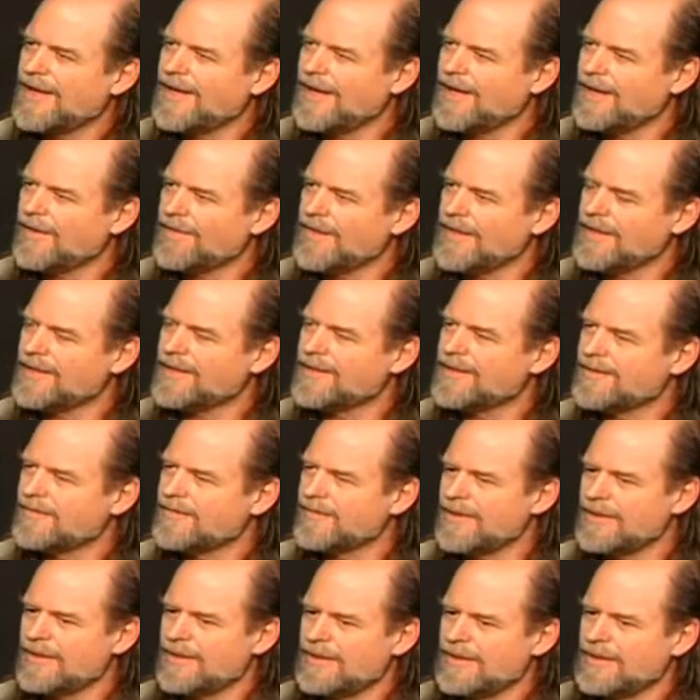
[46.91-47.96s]
how they can
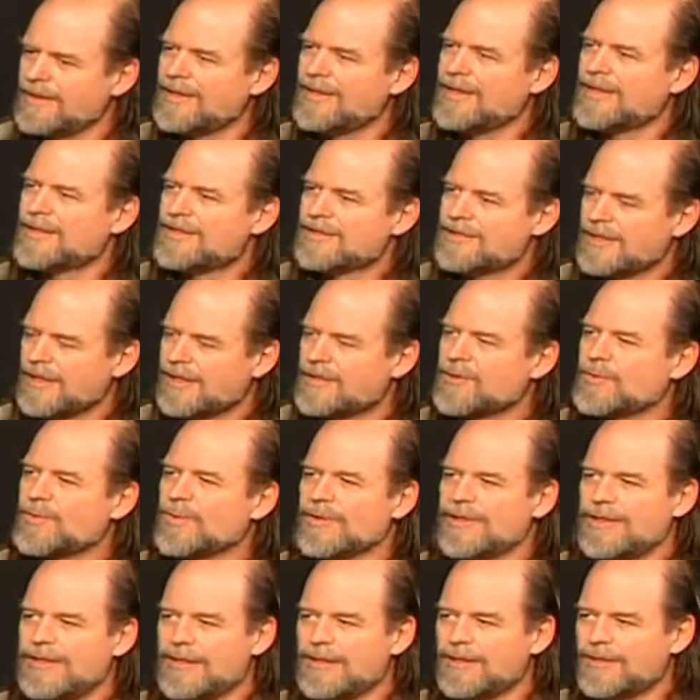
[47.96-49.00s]
be sexual
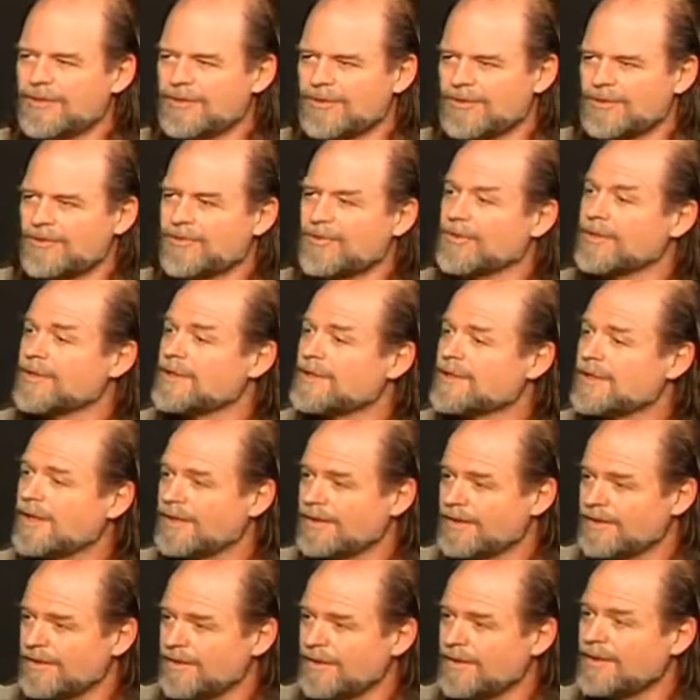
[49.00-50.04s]
healers for each
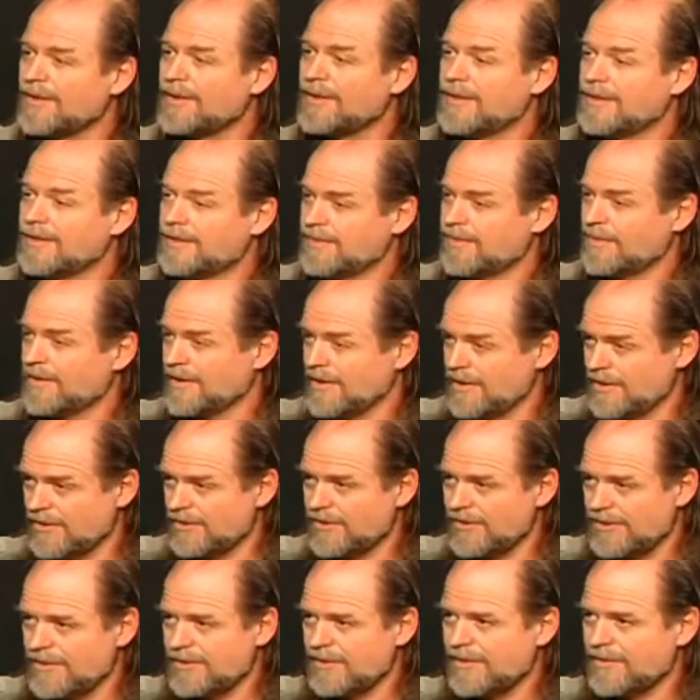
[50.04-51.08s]
other in their
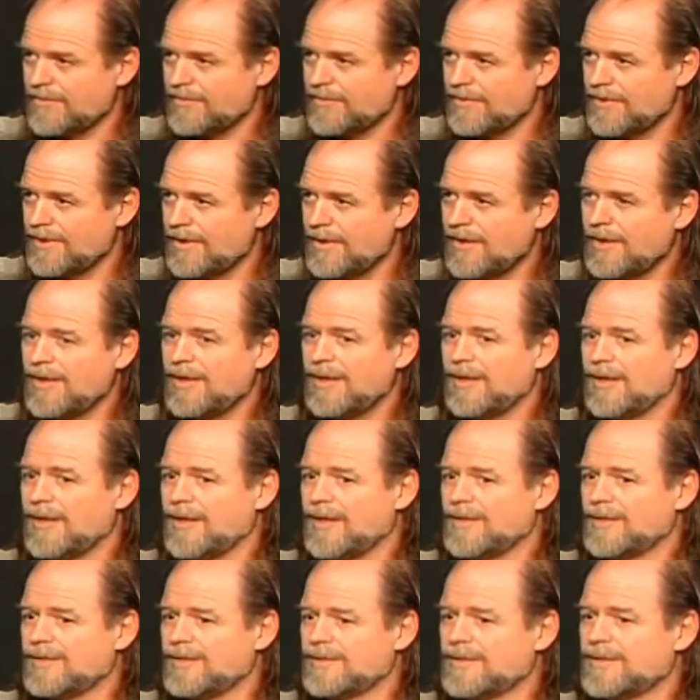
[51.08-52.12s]
relationship,
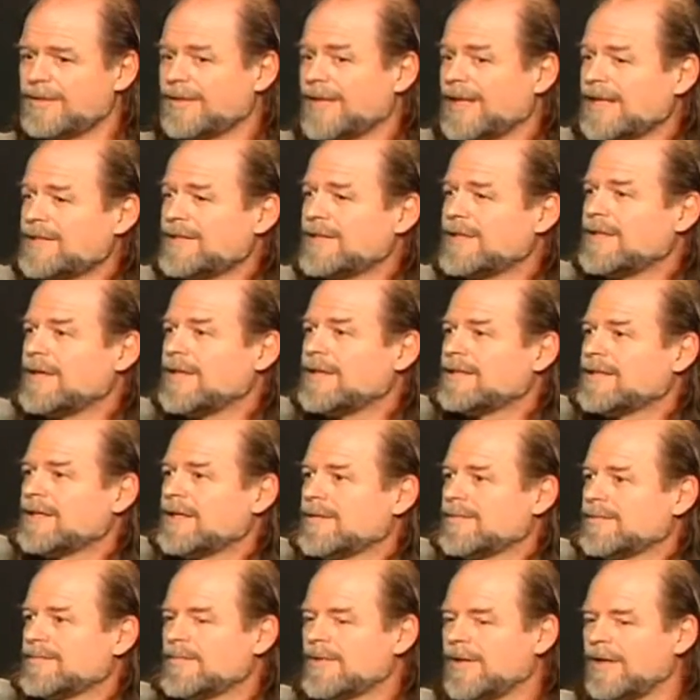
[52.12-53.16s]
and to educate
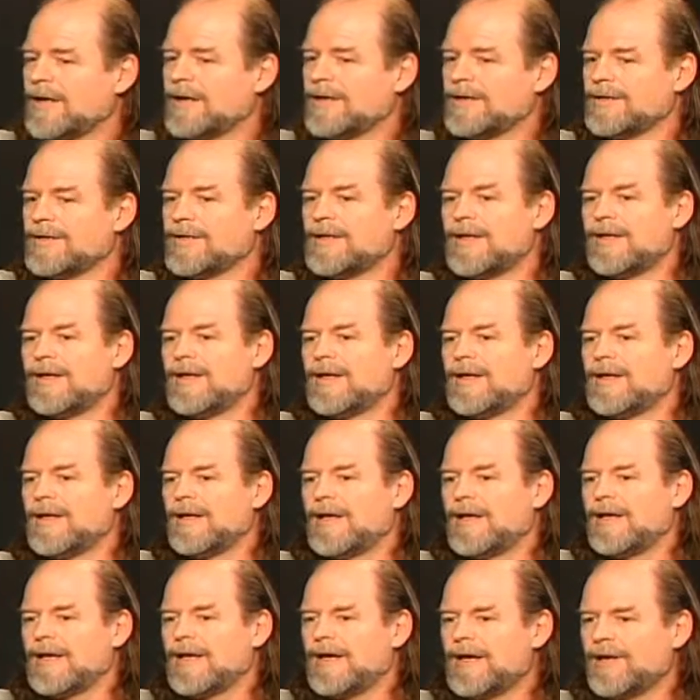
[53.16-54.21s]
them on
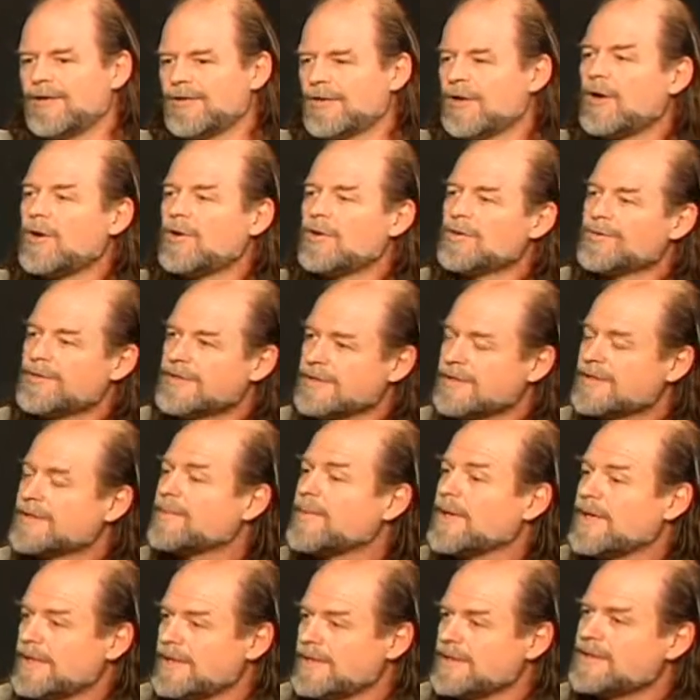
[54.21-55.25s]
how to hold the
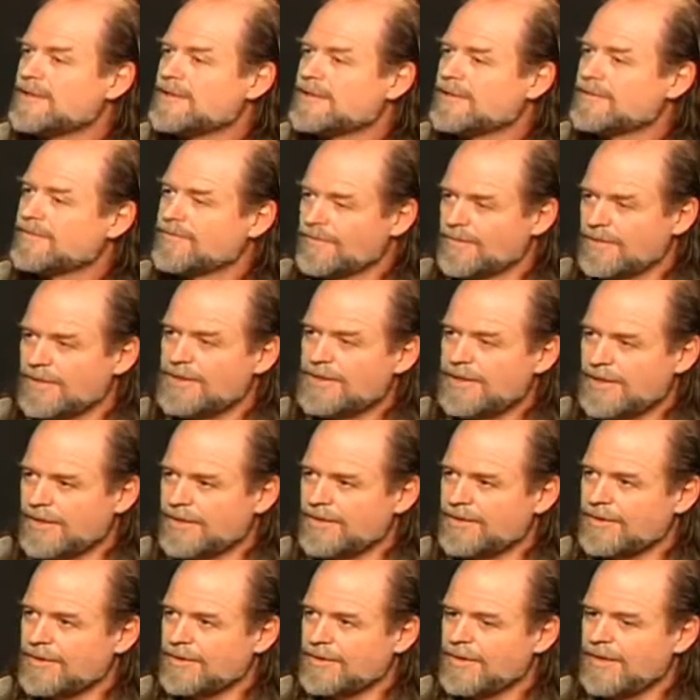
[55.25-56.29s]
space for each
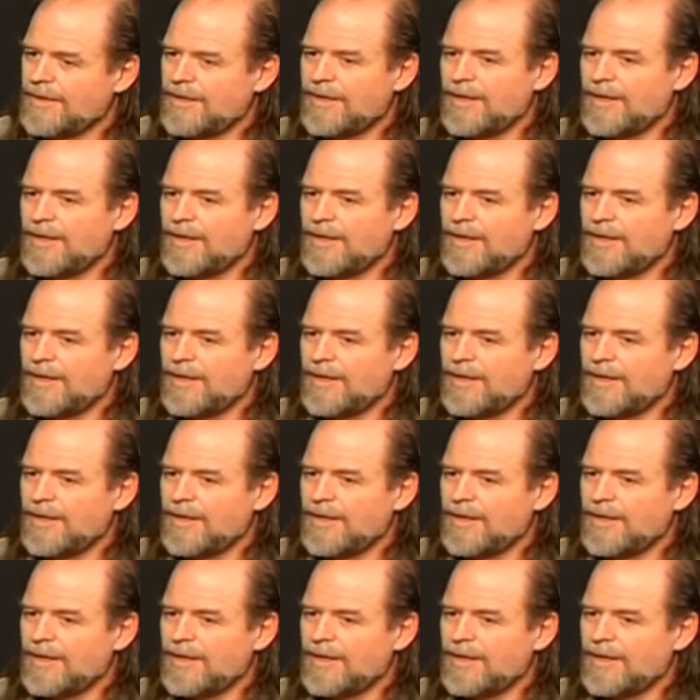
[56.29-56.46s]
other